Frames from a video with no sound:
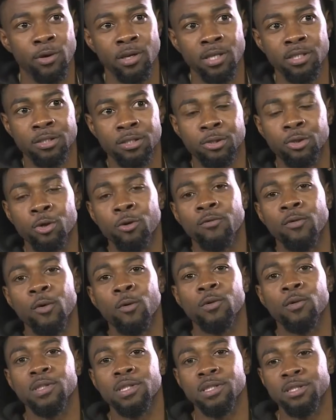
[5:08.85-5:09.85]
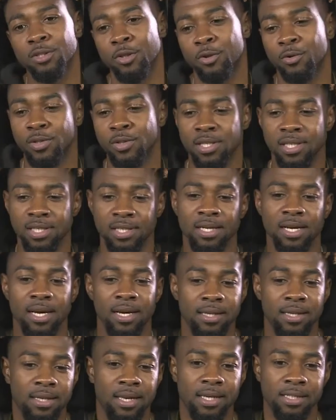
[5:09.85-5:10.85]
He's a dope vocalist, so
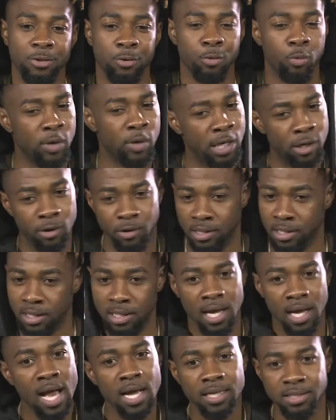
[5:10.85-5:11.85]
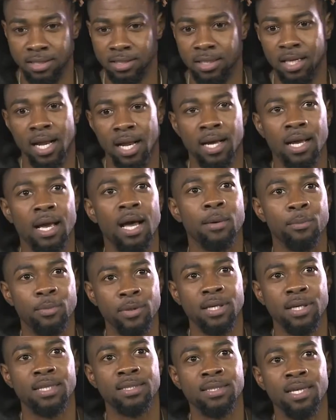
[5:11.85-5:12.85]
it's a weird concoction that I got, but
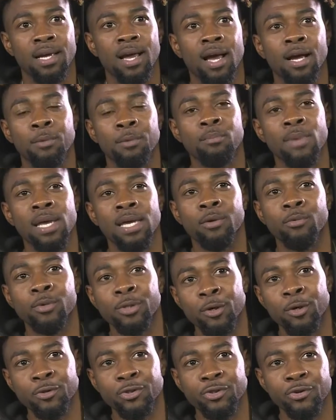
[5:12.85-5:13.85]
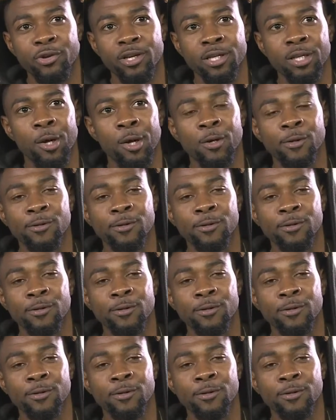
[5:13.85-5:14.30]
I think I can make it with those three alone.